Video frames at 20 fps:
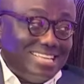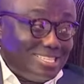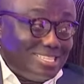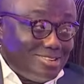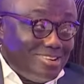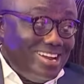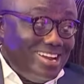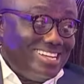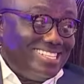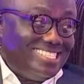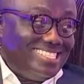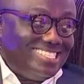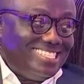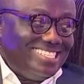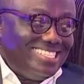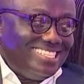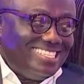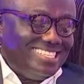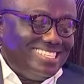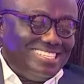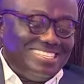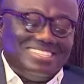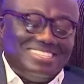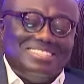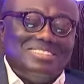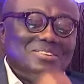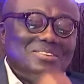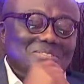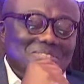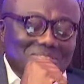That's correct. That's correct.
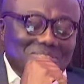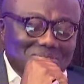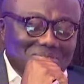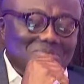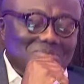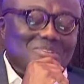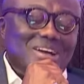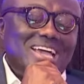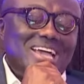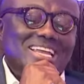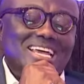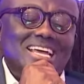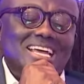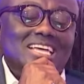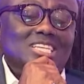Absolutely. No. Right.